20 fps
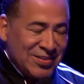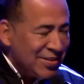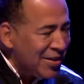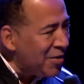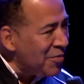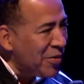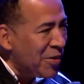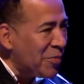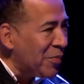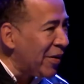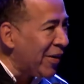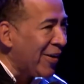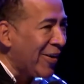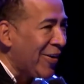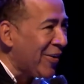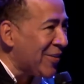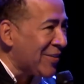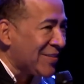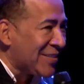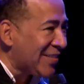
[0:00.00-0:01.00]
something in me
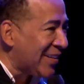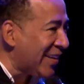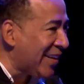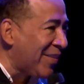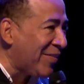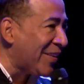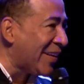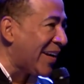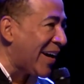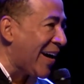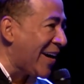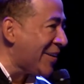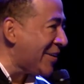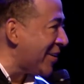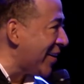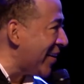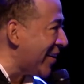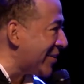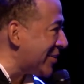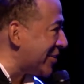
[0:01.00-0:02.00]
goes, give the guy
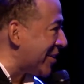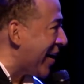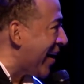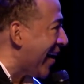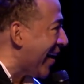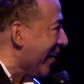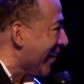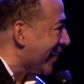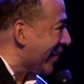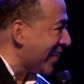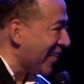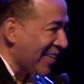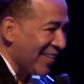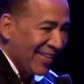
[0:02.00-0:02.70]
a shot.